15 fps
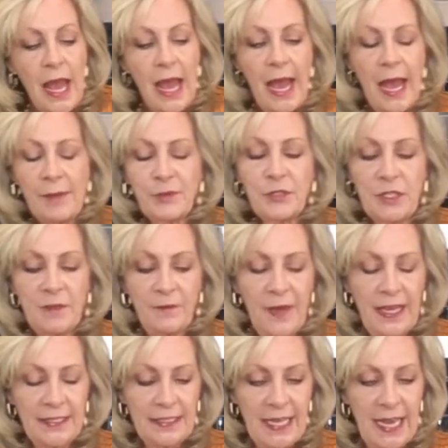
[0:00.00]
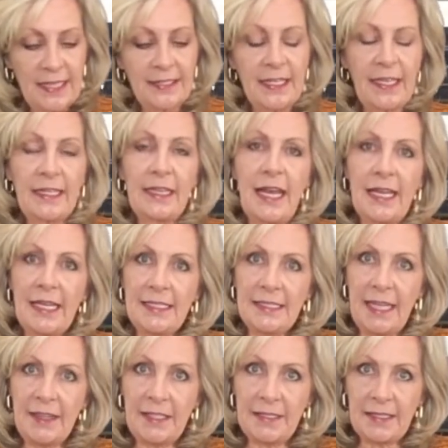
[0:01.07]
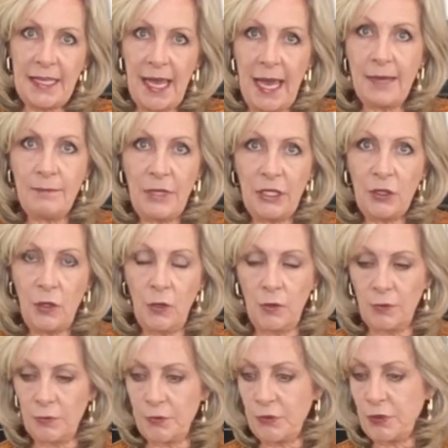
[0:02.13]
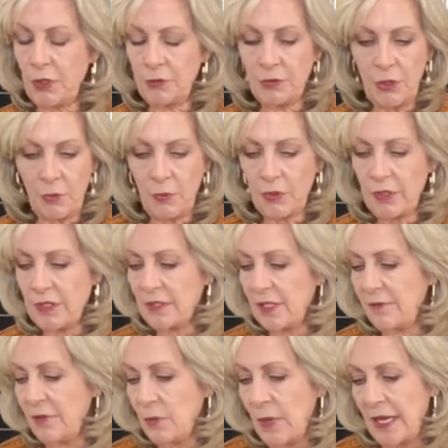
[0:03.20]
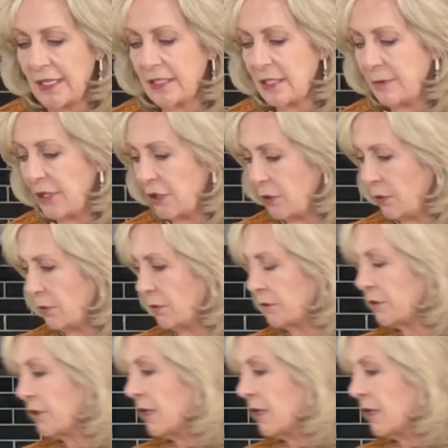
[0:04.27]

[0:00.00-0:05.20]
Absolutely fantastic, and like I said, this can be cold, so no worries if you want it to be cold.